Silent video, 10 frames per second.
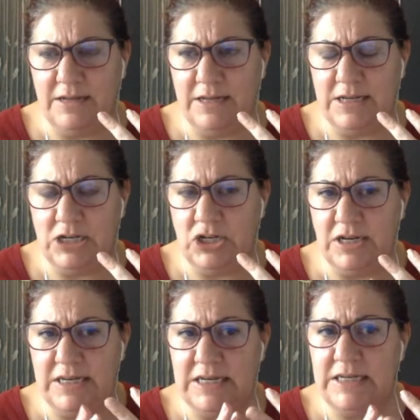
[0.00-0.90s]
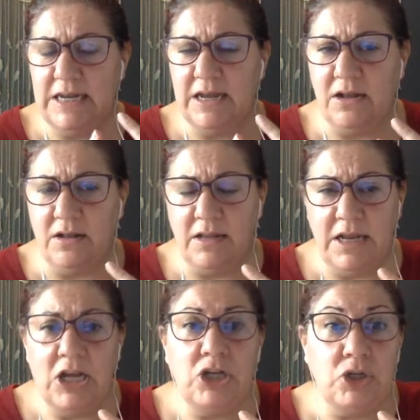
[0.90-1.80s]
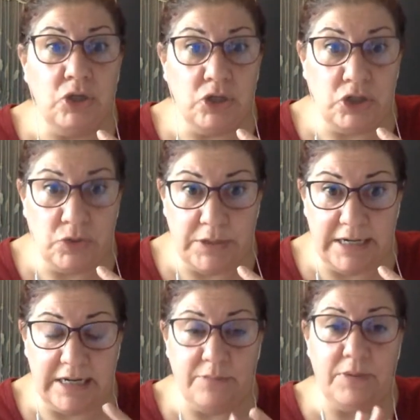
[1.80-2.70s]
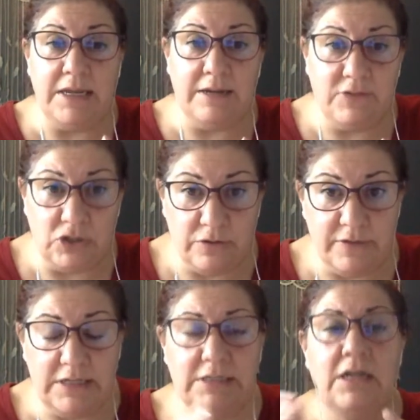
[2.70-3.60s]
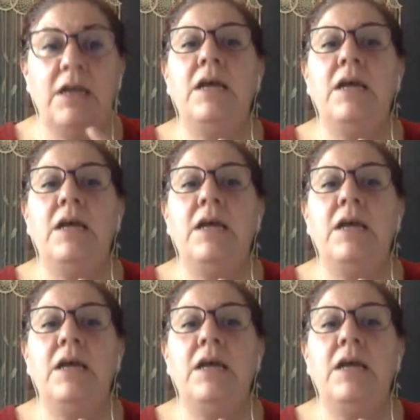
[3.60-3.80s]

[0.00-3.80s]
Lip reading: attention to detail, nurturing, being of service.